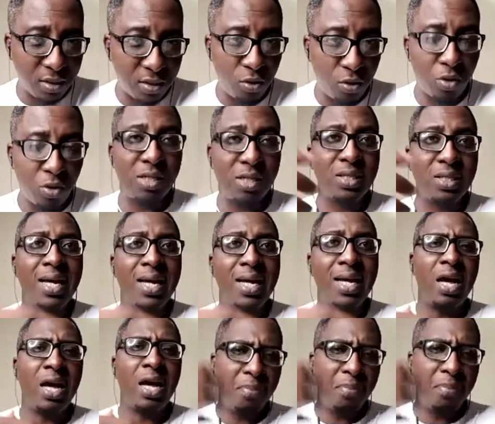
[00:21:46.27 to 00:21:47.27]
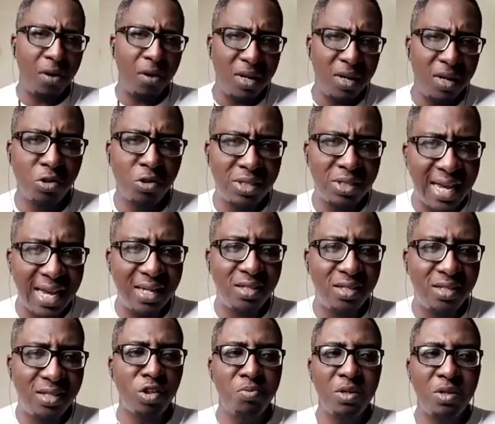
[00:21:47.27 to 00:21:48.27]
You understand? Our parents' society
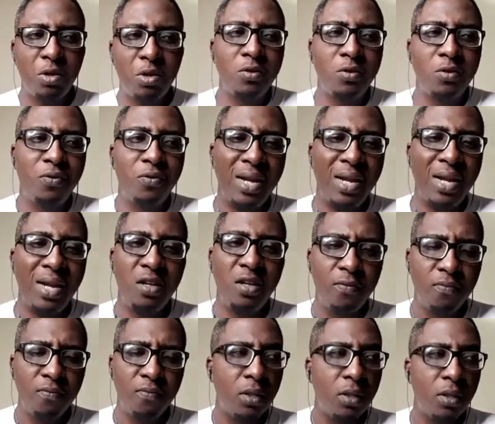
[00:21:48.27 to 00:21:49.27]
just make us feel like if